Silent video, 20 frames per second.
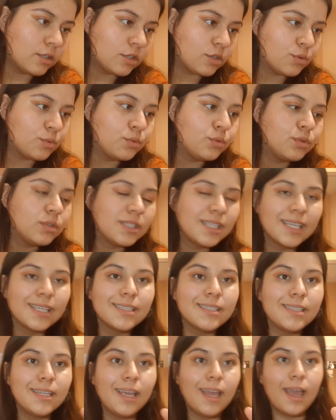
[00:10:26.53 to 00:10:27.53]

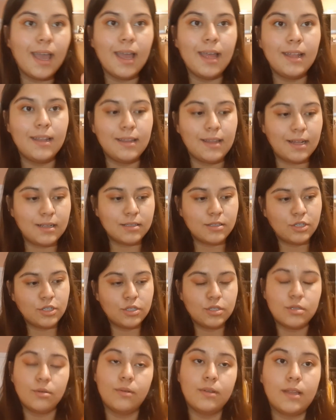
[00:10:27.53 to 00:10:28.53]
260, and that's
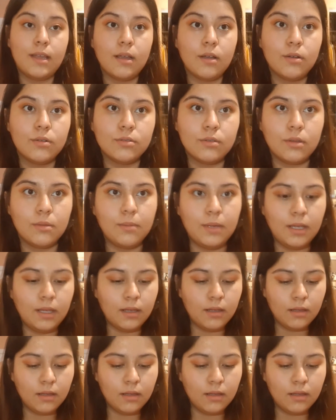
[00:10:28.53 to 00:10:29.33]
just the one that goes with me.